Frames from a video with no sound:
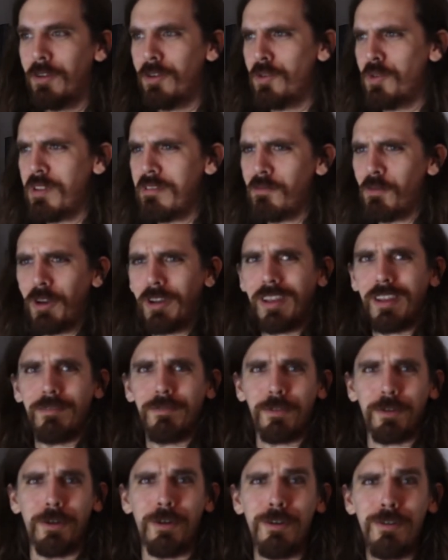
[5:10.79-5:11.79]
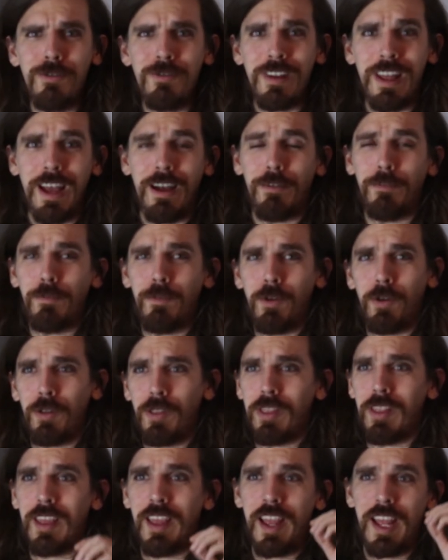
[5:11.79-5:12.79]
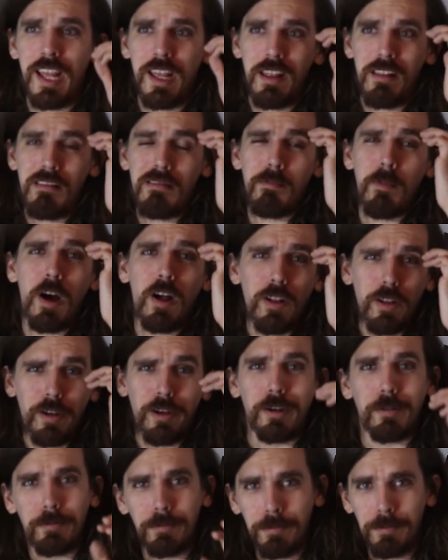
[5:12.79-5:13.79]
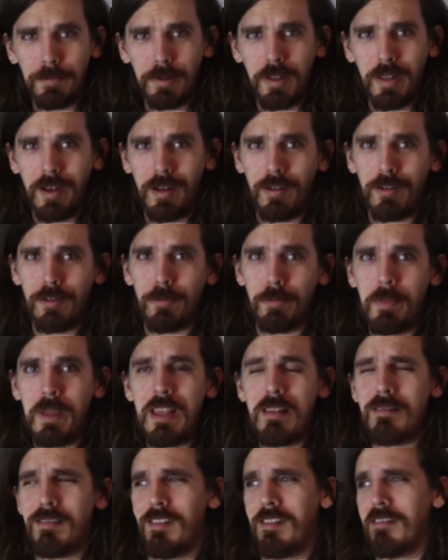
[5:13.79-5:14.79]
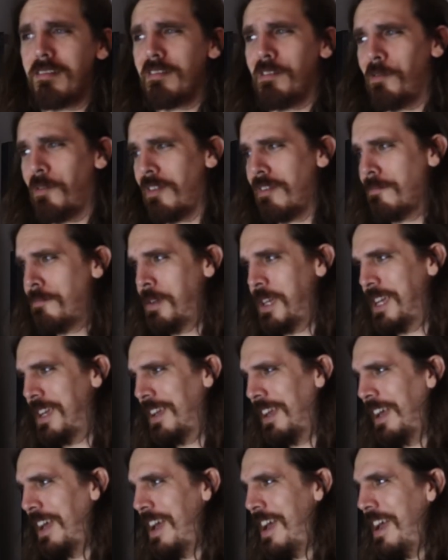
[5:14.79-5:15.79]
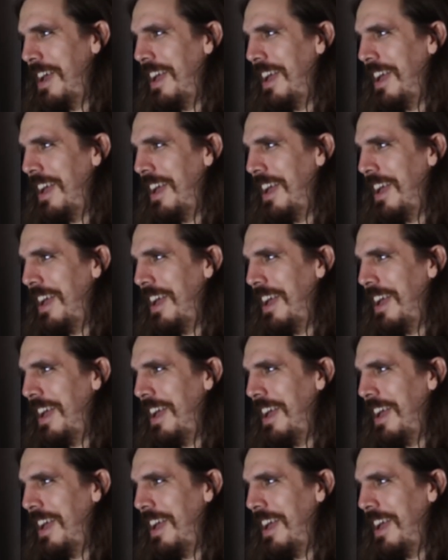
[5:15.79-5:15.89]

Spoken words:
who is working for who now for the smaller political pieces, so to speak.